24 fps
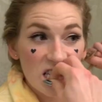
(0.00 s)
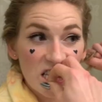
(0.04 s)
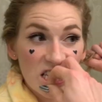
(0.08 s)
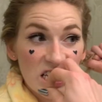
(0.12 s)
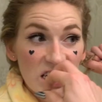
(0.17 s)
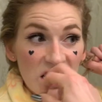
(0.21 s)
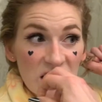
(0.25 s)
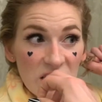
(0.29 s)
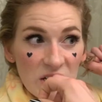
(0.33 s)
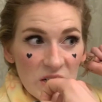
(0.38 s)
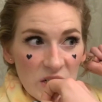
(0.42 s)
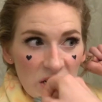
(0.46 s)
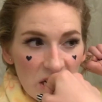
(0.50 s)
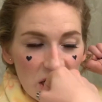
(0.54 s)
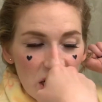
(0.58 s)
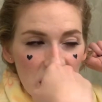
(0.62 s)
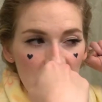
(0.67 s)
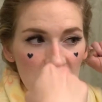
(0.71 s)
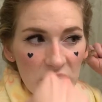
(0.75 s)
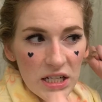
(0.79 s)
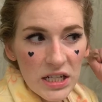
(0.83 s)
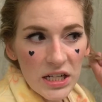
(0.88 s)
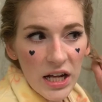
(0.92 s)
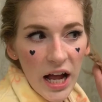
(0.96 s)
So,
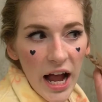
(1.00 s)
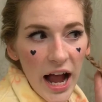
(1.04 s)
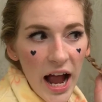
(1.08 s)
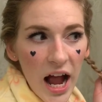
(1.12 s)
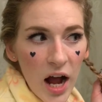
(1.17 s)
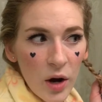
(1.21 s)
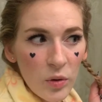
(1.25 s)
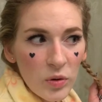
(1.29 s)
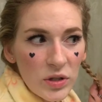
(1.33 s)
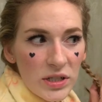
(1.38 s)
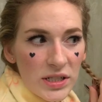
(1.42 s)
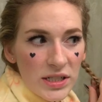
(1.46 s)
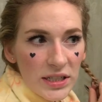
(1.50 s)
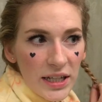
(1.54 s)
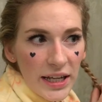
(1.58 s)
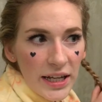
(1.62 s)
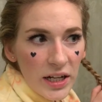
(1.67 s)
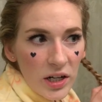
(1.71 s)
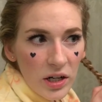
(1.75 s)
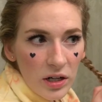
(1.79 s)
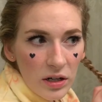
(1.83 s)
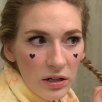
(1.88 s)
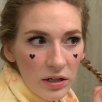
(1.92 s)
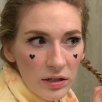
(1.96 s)
hours
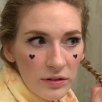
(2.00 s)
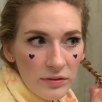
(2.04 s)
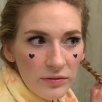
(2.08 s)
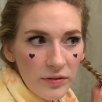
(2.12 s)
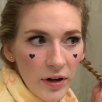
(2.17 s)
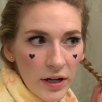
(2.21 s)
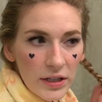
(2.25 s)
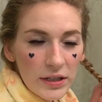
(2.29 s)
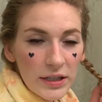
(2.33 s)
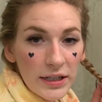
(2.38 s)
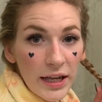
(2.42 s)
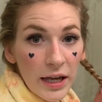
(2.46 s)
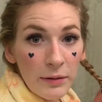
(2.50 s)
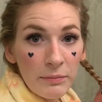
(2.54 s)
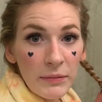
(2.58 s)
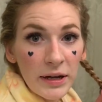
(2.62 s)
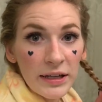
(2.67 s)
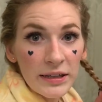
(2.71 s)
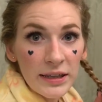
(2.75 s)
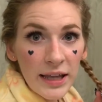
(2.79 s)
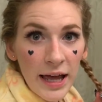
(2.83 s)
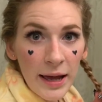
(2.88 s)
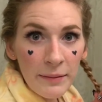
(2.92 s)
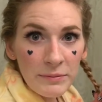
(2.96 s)
later, finally get
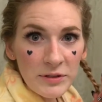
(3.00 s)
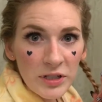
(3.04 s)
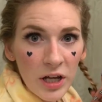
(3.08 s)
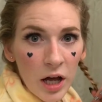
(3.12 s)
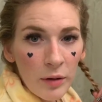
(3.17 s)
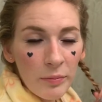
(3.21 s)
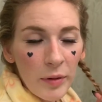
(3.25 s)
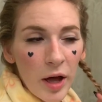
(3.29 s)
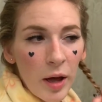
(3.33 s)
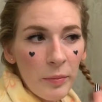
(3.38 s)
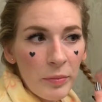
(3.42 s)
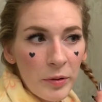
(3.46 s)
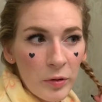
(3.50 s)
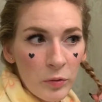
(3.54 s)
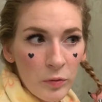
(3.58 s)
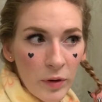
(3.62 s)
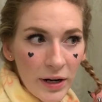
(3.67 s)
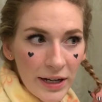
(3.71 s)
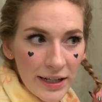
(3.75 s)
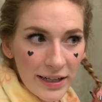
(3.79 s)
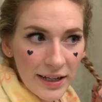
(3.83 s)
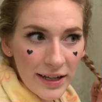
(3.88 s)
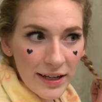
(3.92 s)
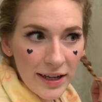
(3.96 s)
my laptop up and
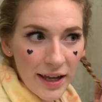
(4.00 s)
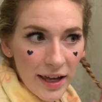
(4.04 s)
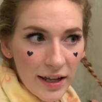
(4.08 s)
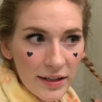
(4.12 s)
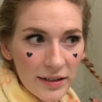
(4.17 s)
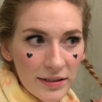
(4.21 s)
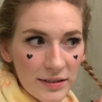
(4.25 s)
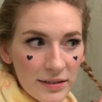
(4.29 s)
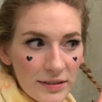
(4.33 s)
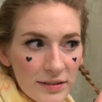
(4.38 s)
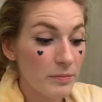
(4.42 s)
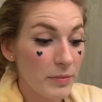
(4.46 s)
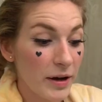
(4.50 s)
running again.